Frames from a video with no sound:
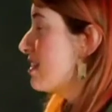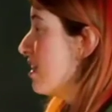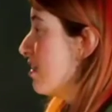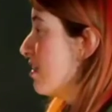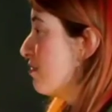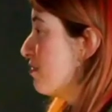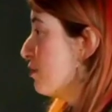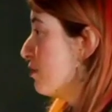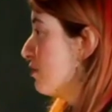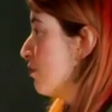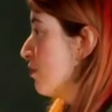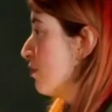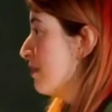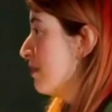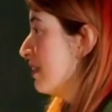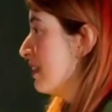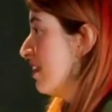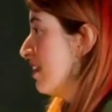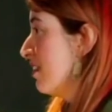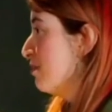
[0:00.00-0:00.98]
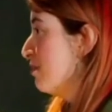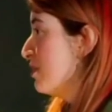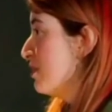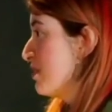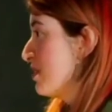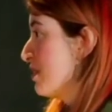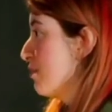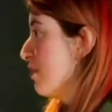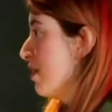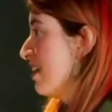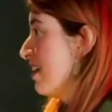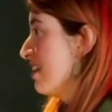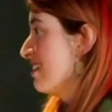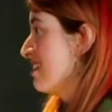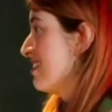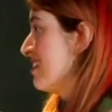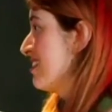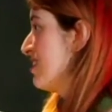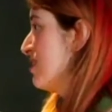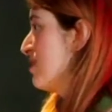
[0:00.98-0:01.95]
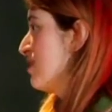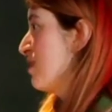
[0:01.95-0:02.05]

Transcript: performing live music-wise, so...